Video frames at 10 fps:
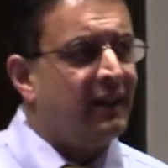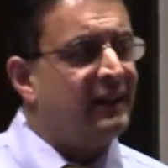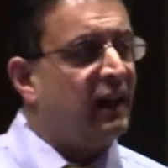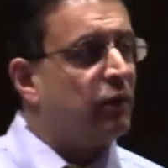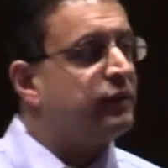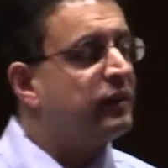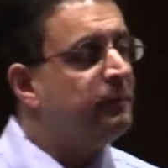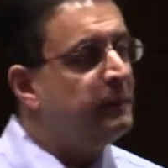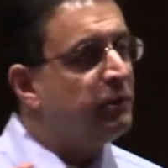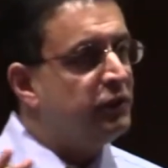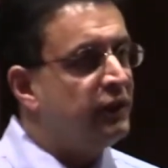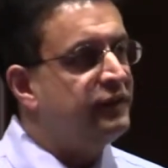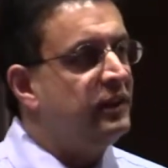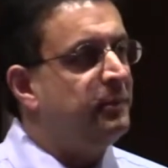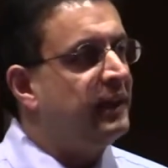Now, some people give
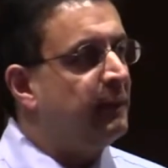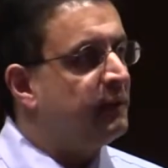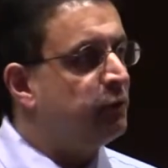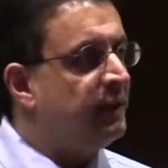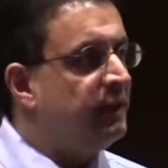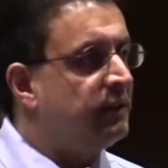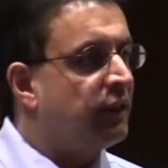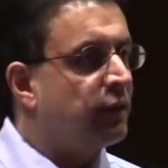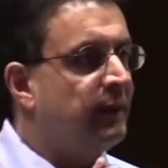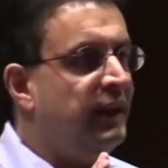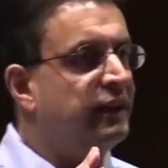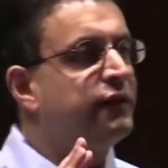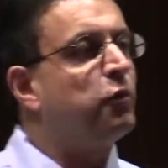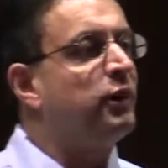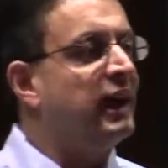TPA between 3 and
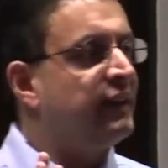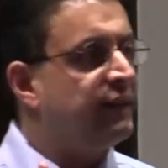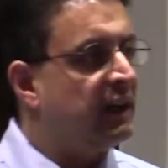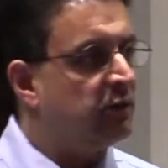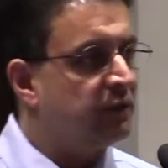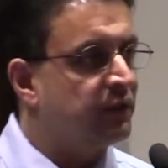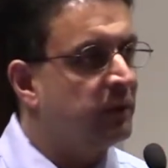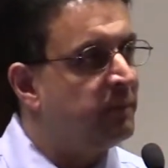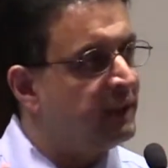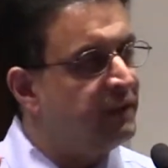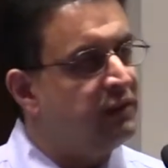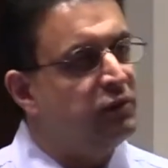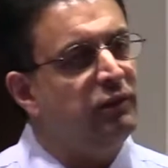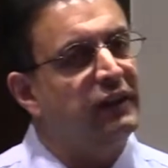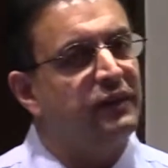4.5 hours, but if they
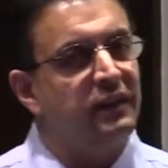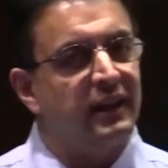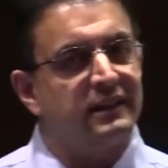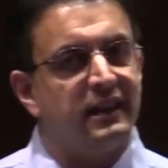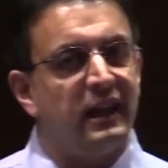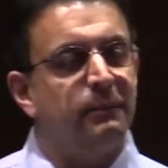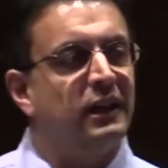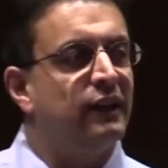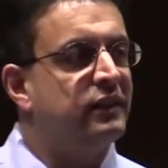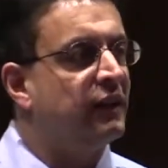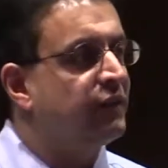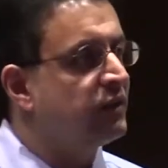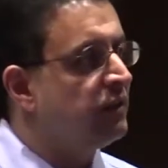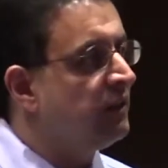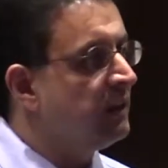do give it in that time, they have to have
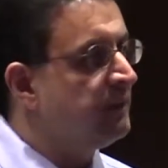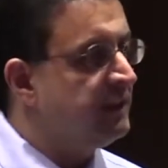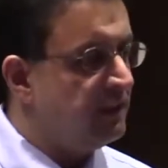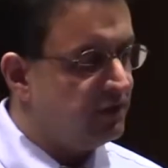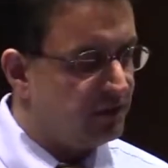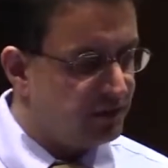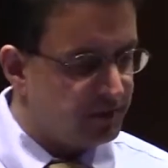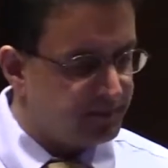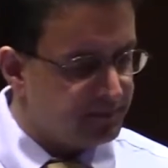certain limitations.